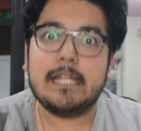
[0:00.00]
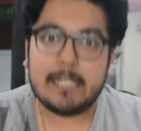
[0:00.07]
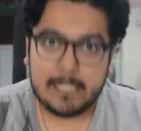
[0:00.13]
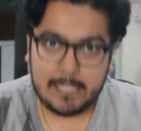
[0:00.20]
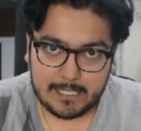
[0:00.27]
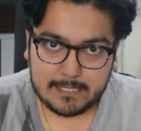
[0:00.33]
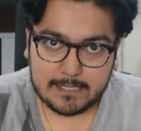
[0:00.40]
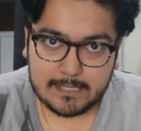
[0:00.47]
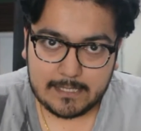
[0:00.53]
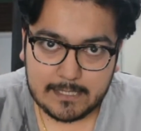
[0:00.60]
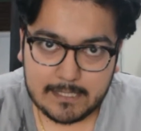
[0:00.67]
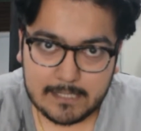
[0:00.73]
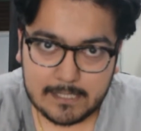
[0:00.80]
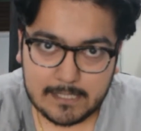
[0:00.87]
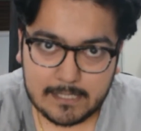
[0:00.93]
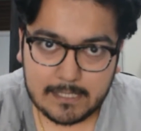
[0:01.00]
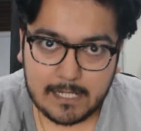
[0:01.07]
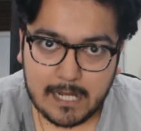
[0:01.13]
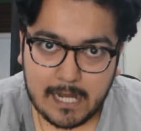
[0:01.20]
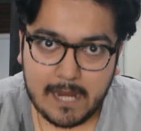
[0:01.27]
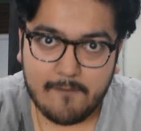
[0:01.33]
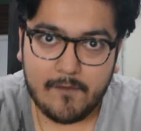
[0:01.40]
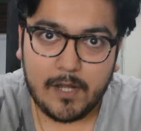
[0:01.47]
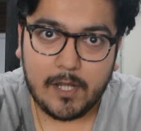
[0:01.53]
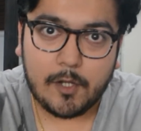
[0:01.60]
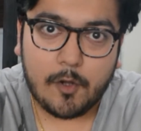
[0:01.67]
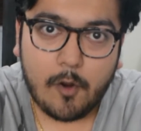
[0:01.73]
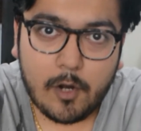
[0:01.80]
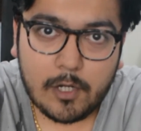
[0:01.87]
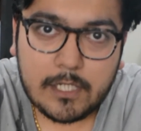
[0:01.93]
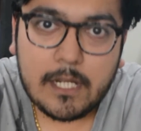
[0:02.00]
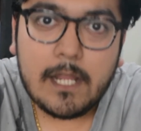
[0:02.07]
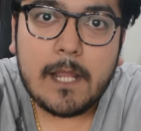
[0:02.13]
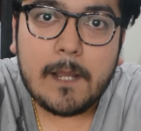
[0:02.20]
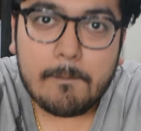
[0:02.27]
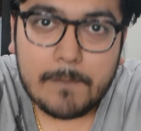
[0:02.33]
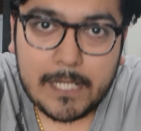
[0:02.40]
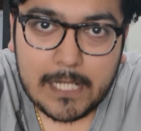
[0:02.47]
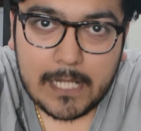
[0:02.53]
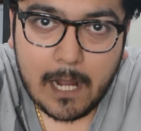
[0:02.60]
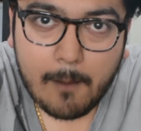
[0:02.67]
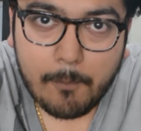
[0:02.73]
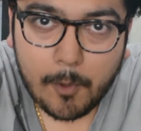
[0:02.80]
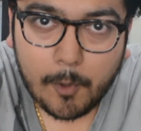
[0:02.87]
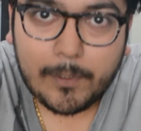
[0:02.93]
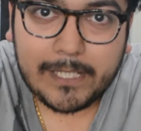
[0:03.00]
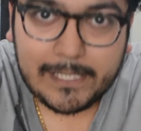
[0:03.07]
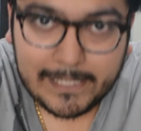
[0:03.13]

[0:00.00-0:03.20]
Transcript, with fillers: Yes, I will not be uploading